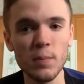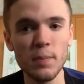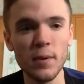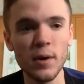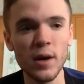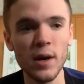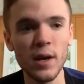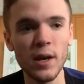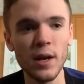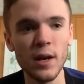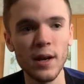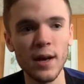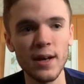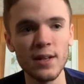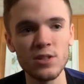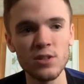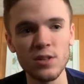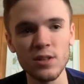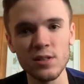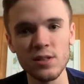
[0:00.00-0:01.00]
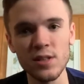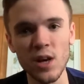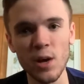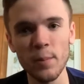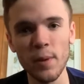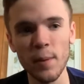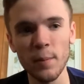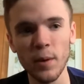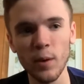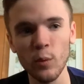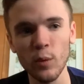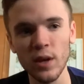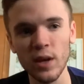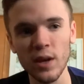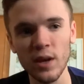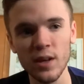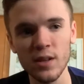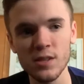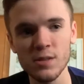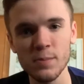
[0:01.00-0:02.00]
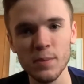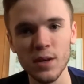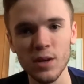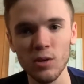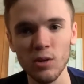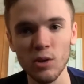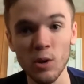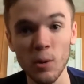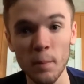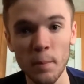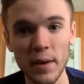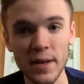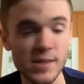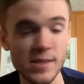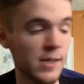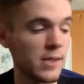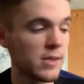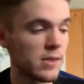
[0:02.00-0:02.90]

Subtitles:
but as you can tell by my week, it's been a little messy.